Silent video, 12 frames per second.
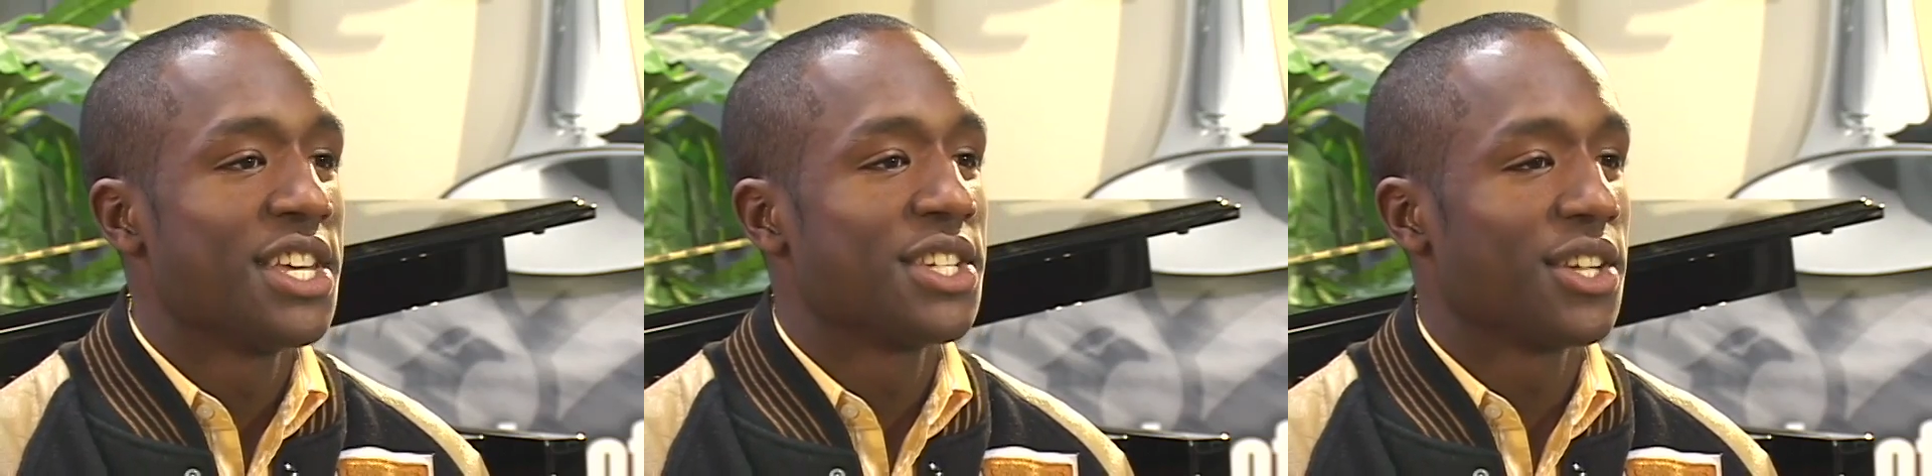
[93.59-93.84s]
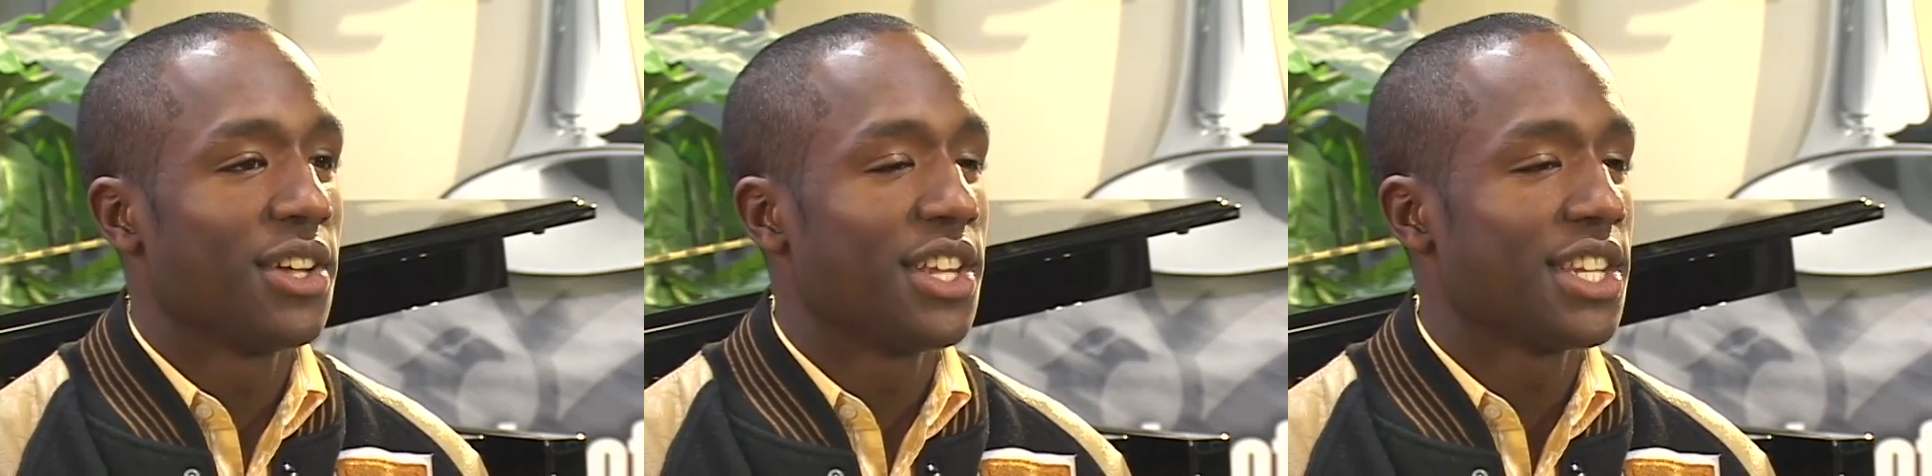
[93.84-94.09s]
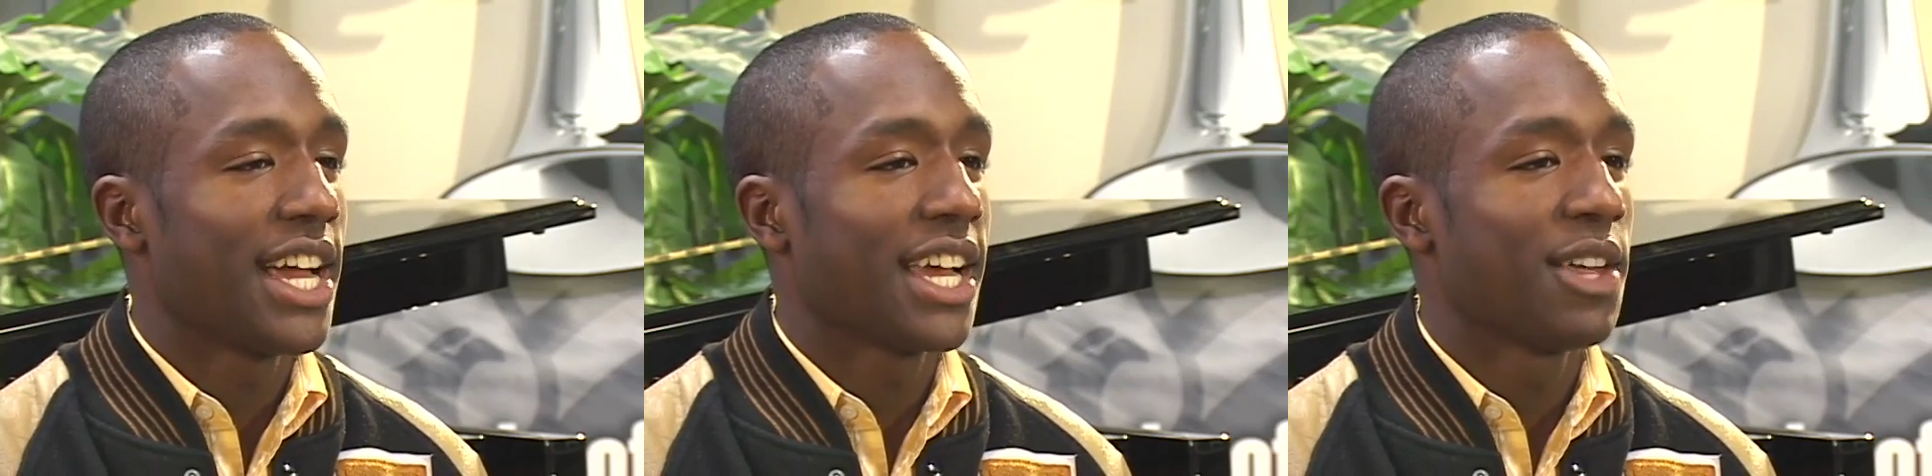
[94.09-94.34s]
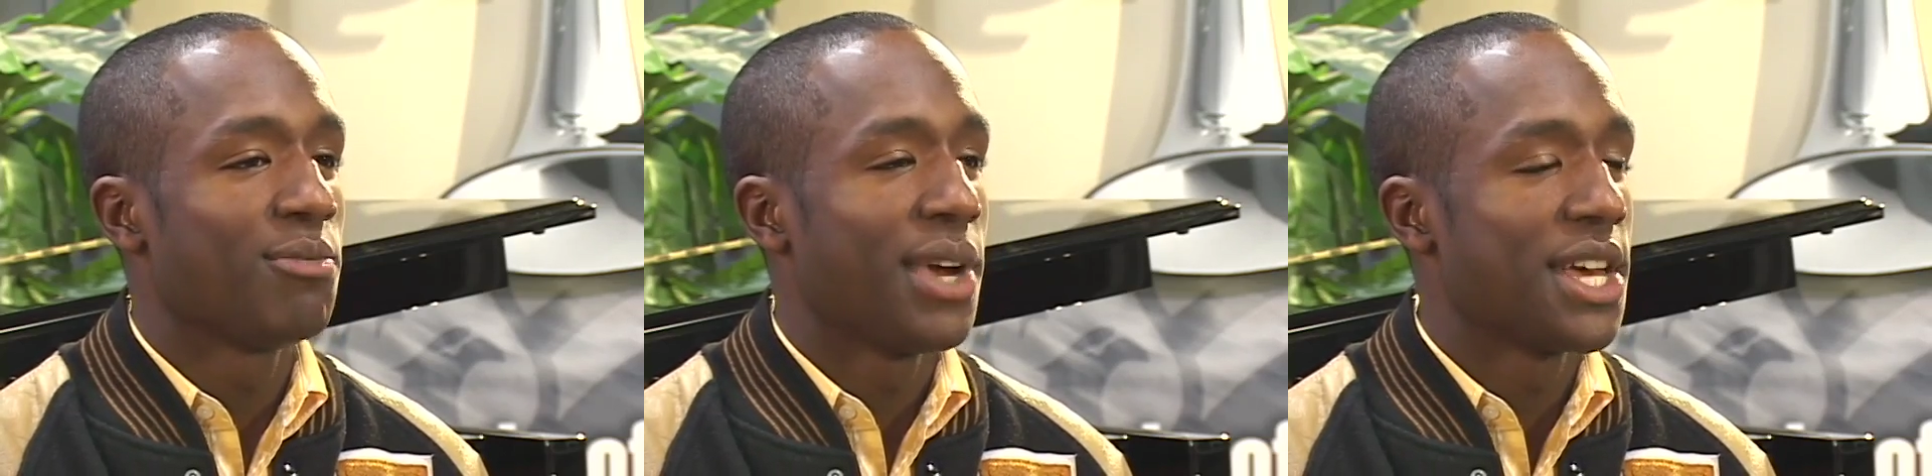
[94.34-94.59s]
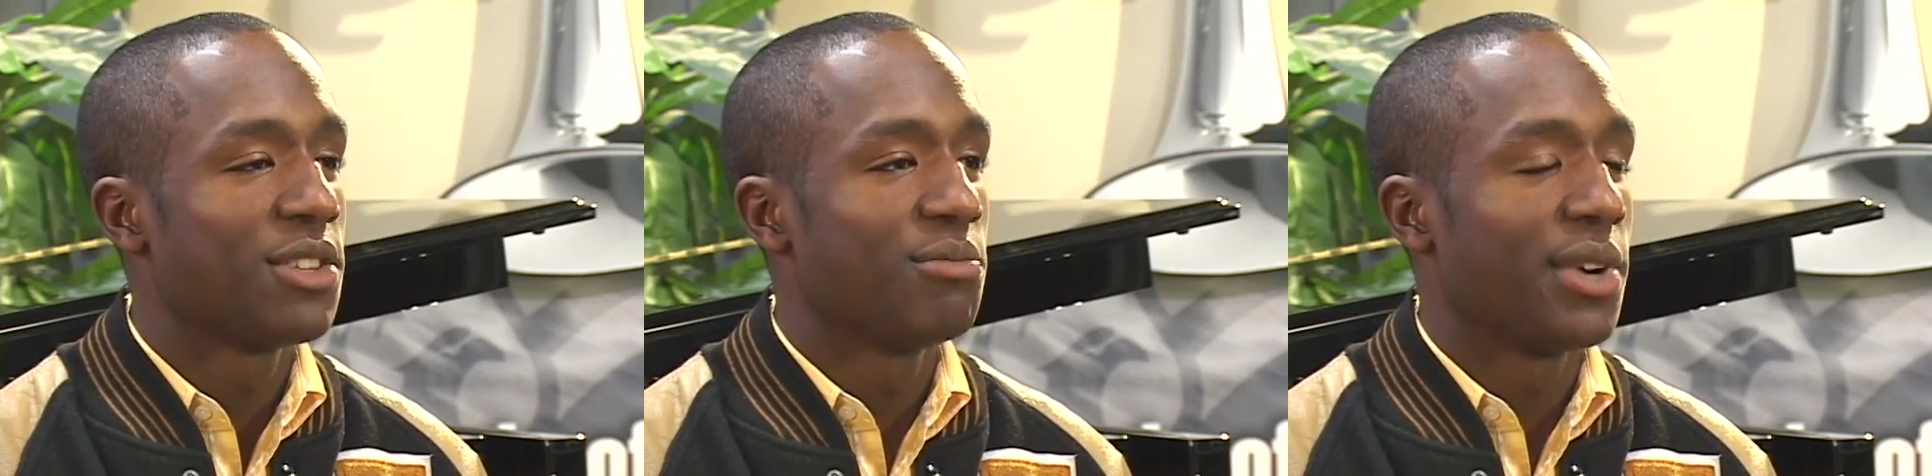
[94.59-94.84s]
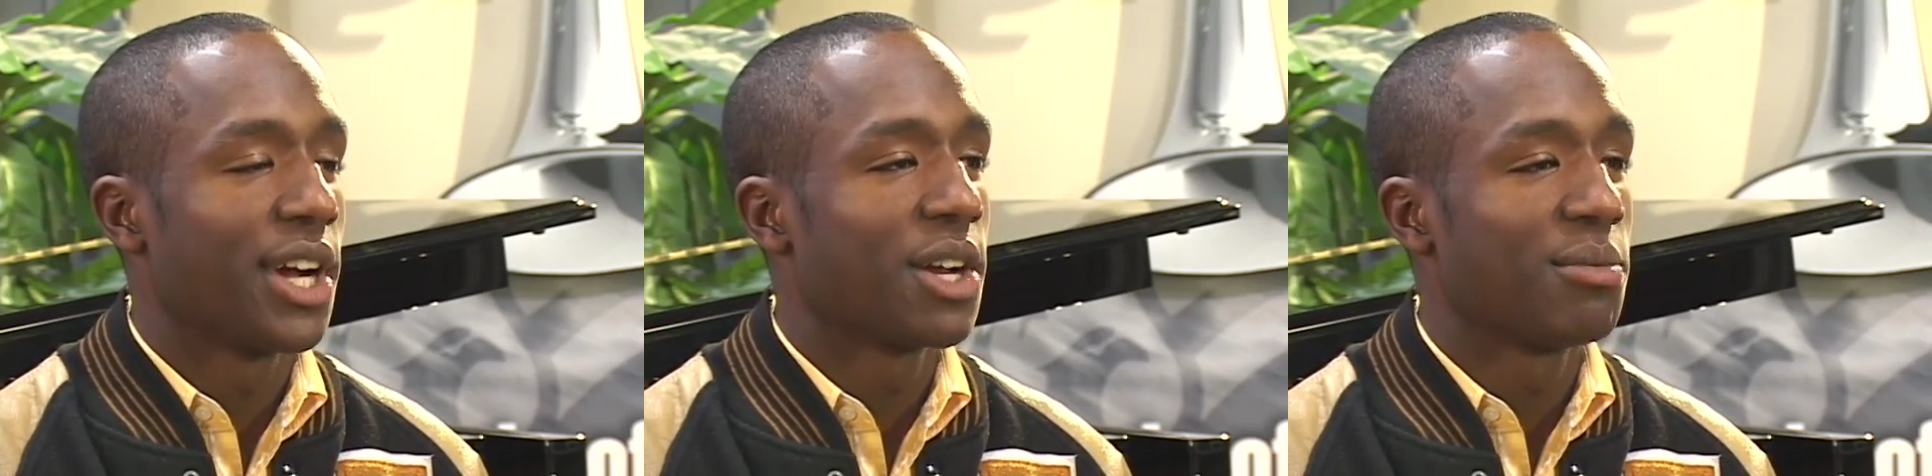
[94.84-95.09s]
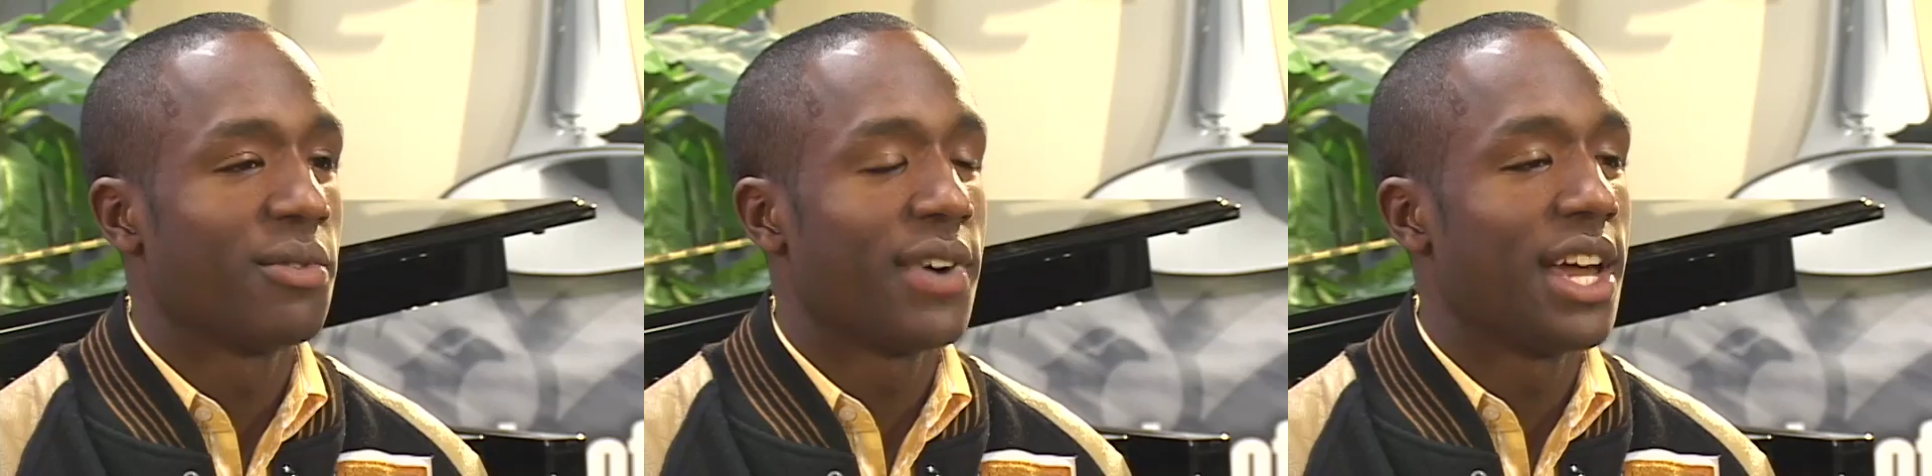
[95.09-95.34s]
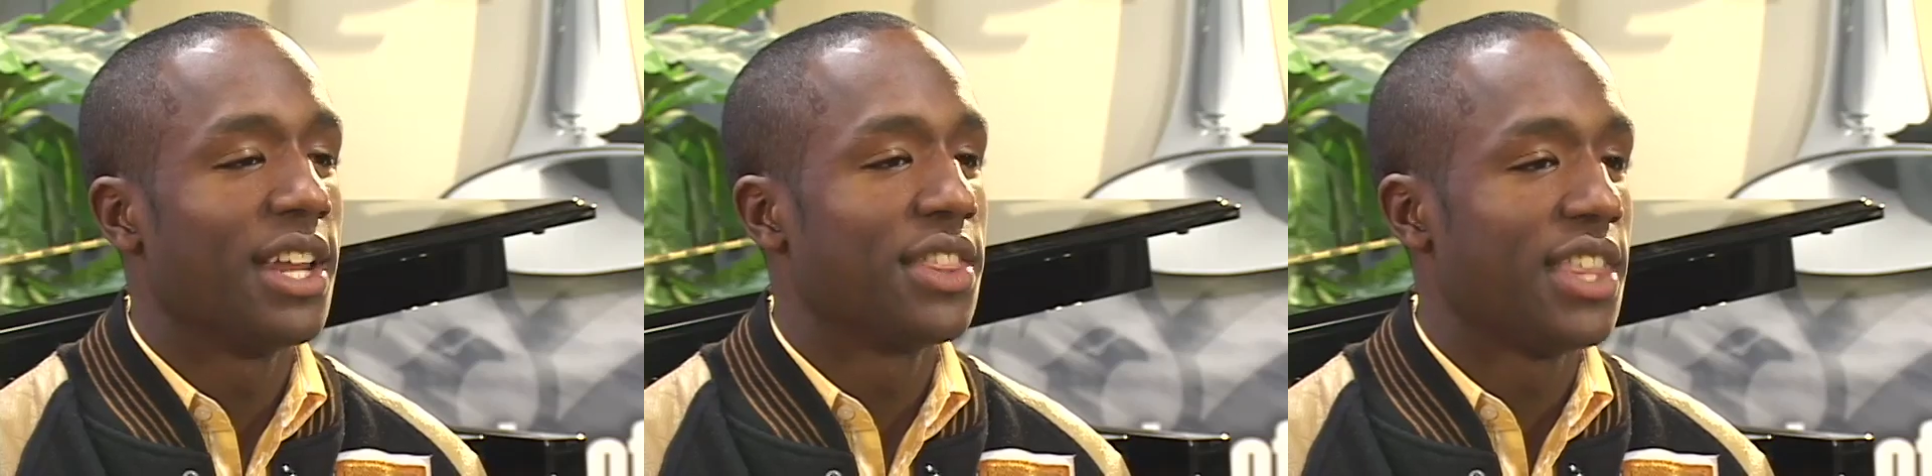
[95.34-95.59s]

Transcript: So like Bands of America provided